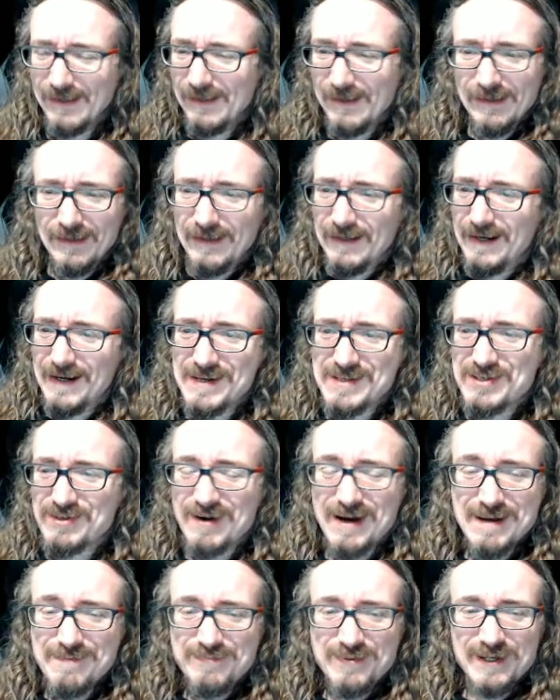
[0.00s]
Uh, so
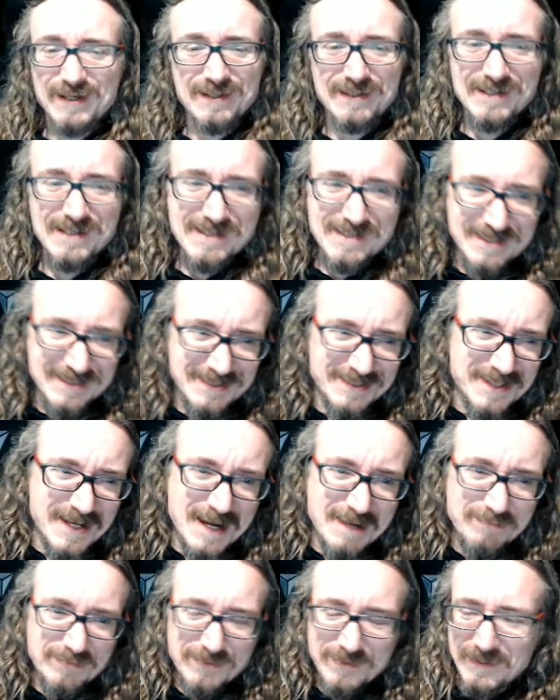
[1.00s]
I picked this
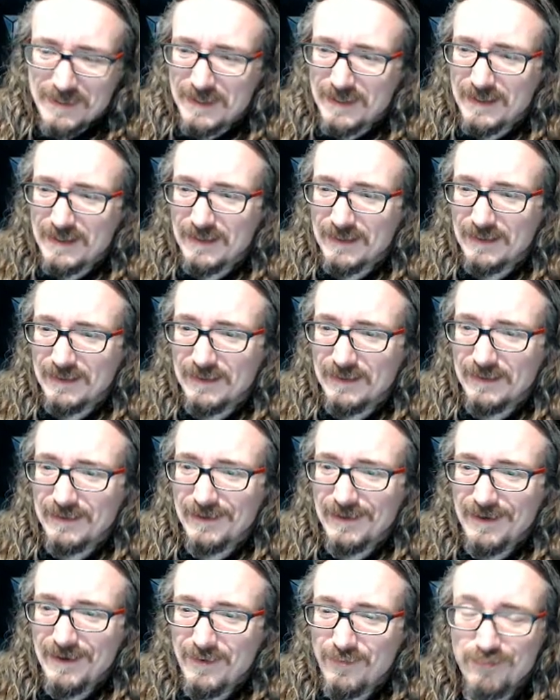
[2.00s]
example,
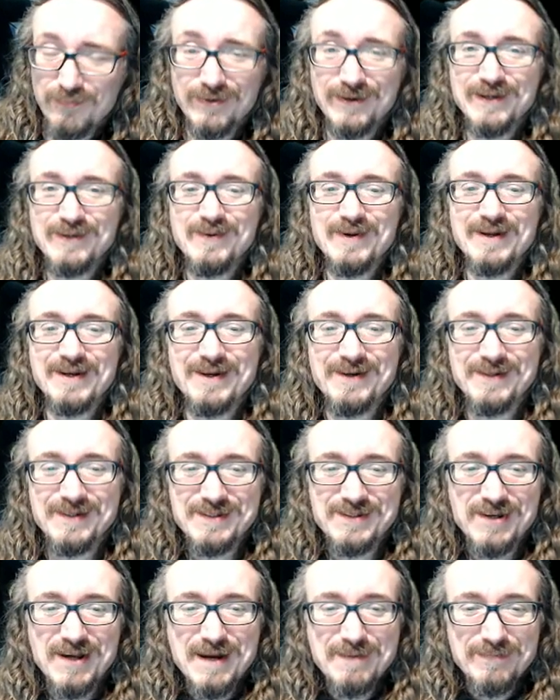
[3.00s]
a pretty well-known
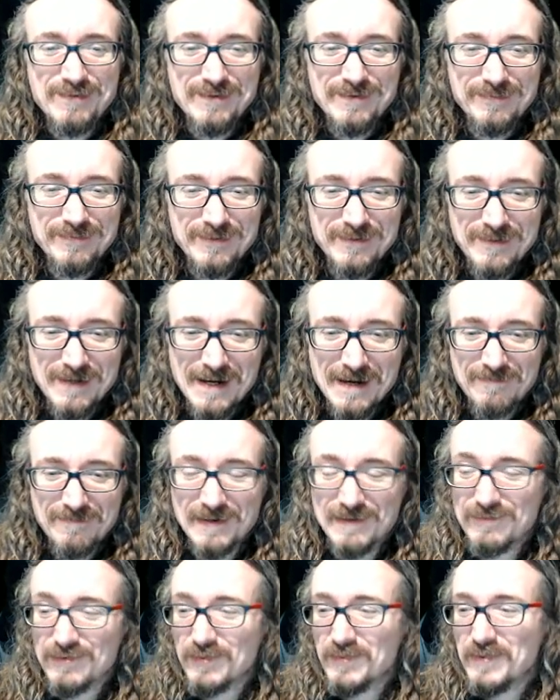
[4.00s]
example. If you have
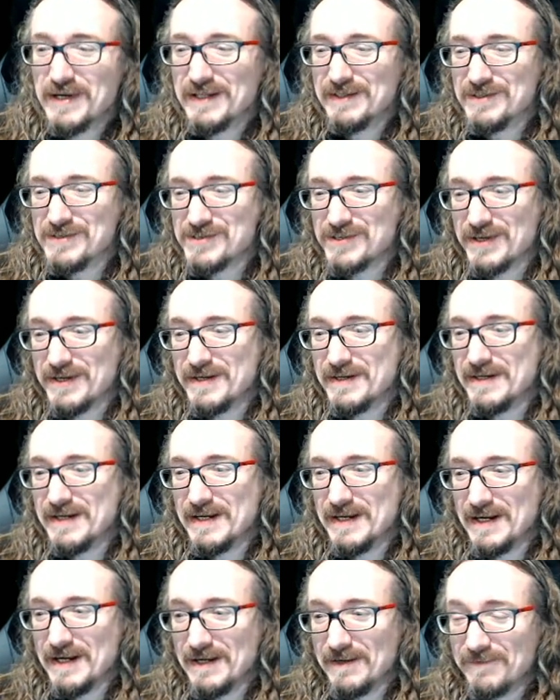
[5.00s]
ever read the
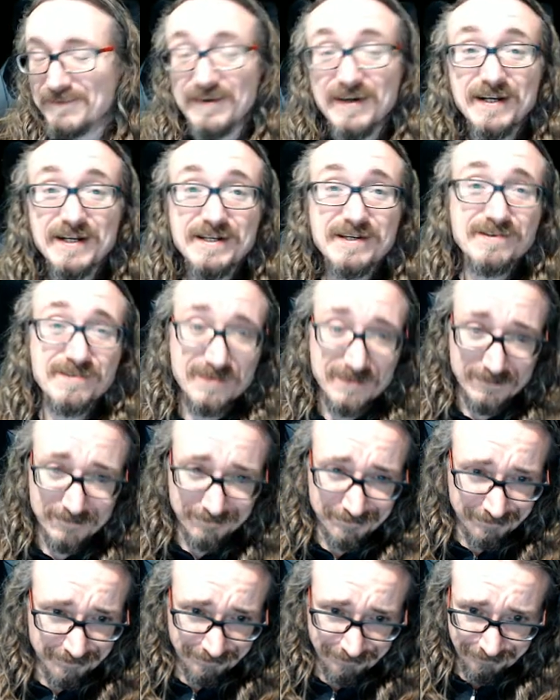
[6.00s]
Sunday Funnies,
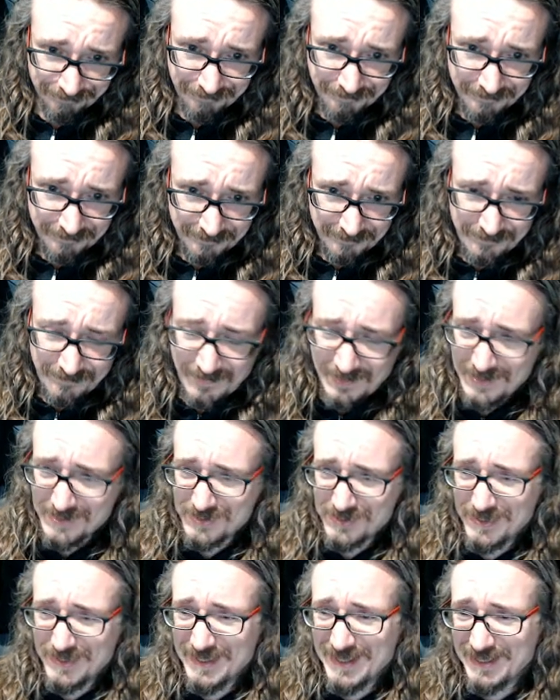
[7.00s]

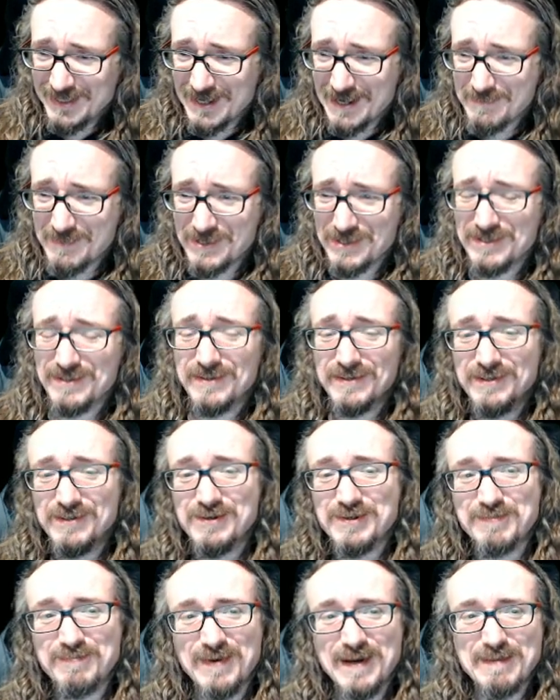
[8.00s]
Sunday comics in the
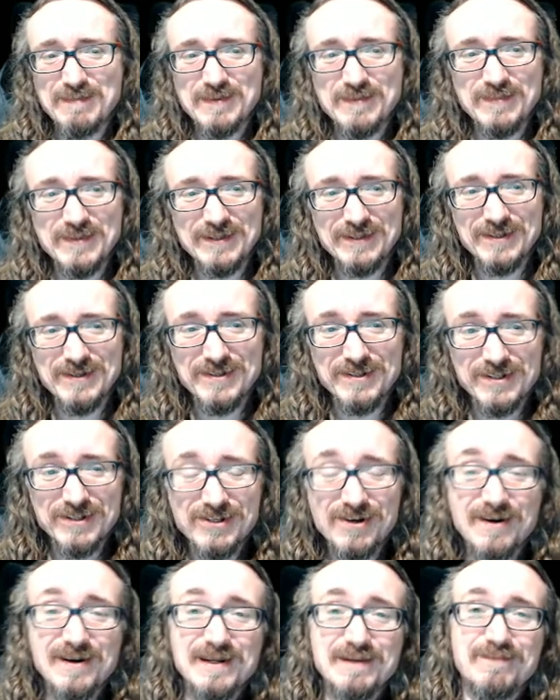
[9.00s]
newspaper, but there's a
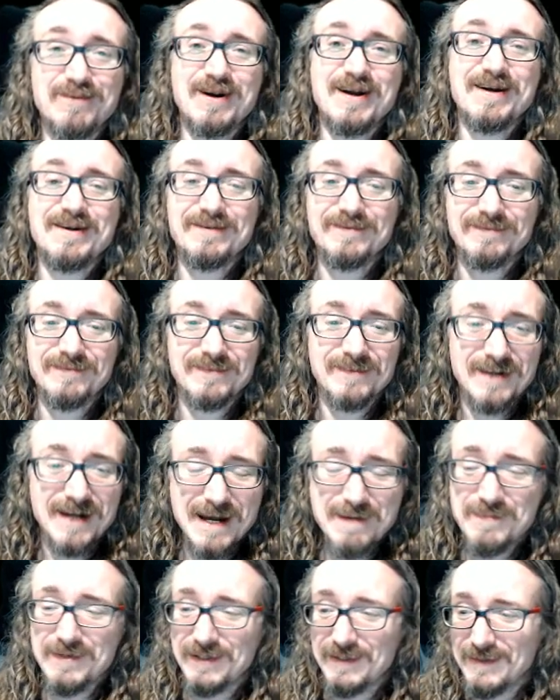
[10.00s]
Charlie Brown
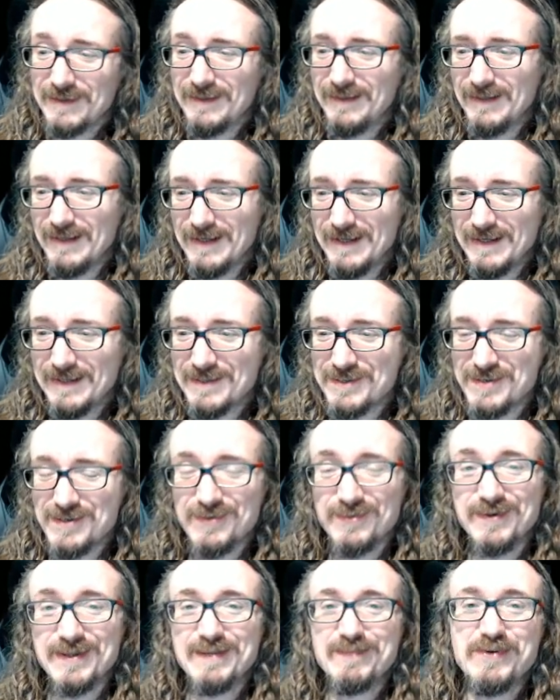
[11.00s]
comic, and this is
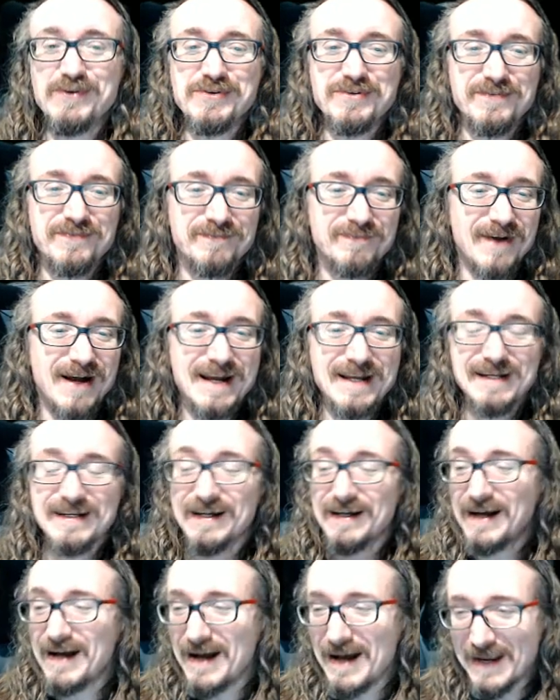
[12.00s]
one of the most
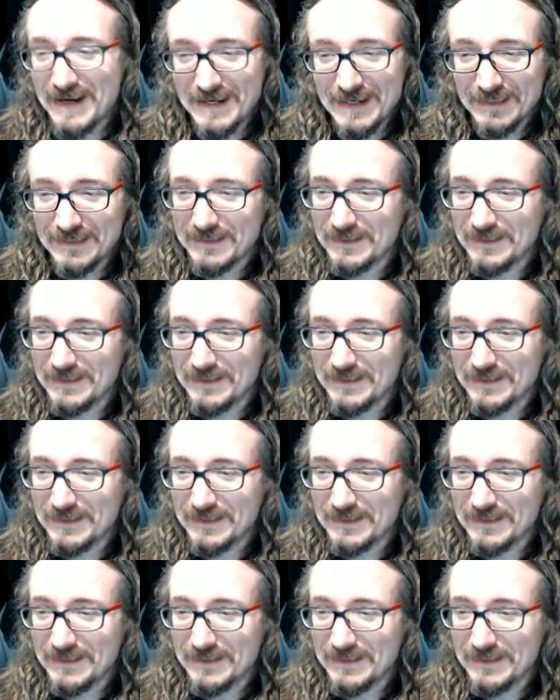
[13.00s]
iconic,